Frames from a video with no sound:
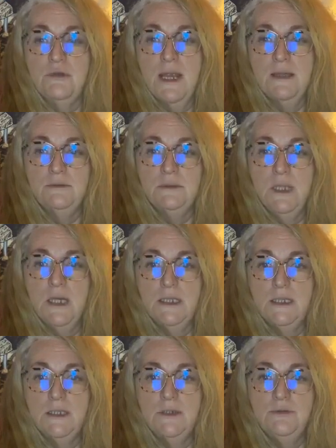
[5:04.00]
around
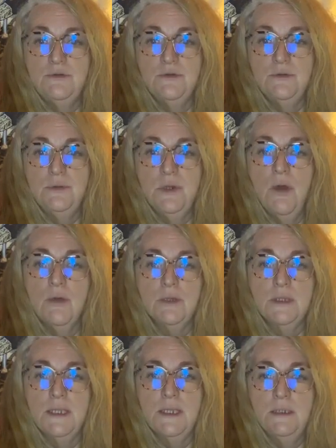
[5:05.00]
like you do
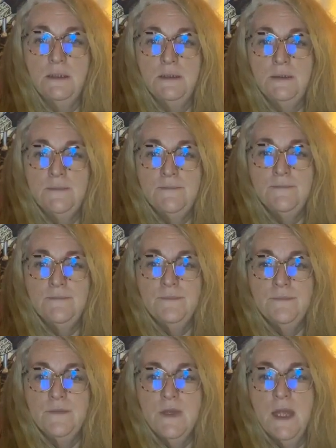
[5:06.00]
Cockney.
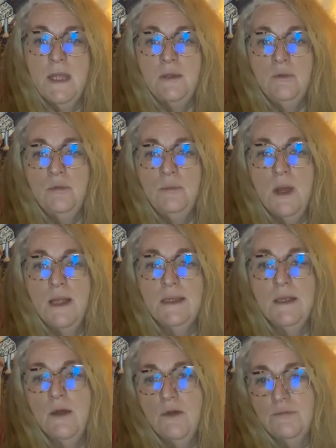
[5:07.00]
Then all my
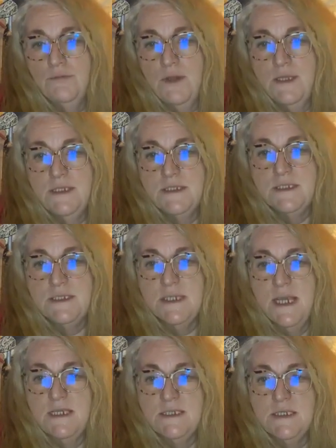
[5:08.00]
girlfriends
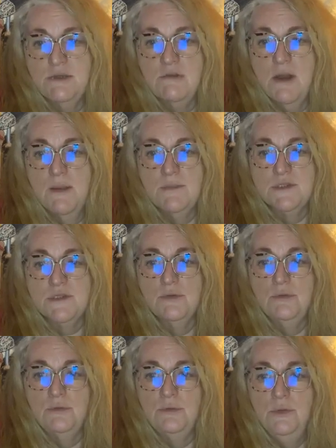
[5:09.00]
attended grammar
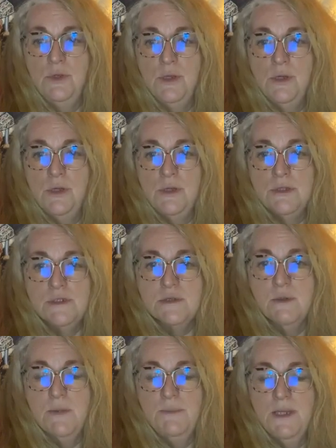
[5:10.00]
school,
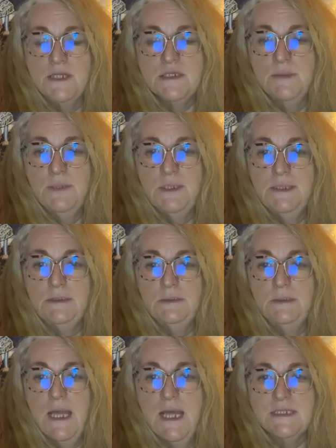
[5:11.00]
so I picked up a
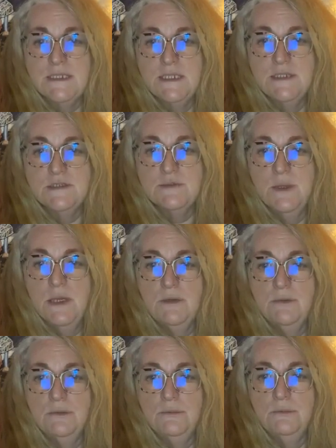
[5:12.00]
little Latin as
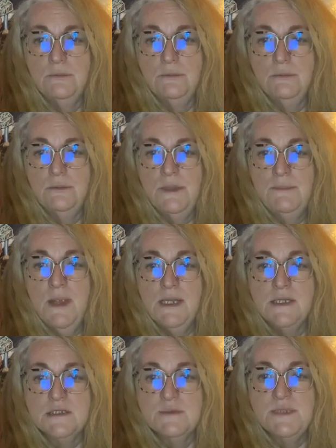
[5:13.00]
well. It
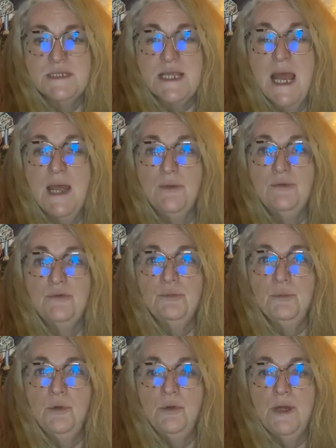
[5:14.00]
makes me sound
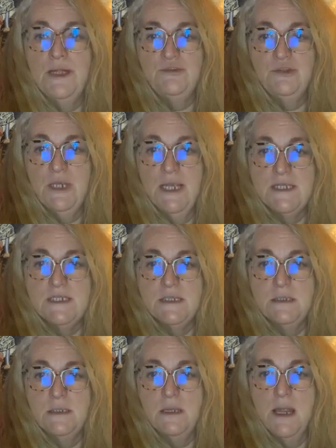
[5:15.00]
more
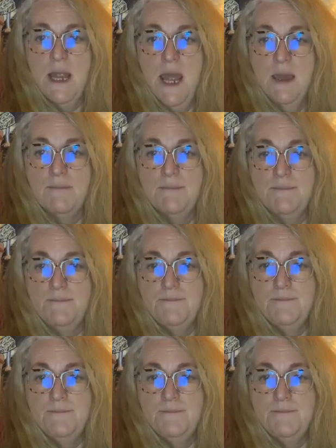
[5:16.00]
educated than I am.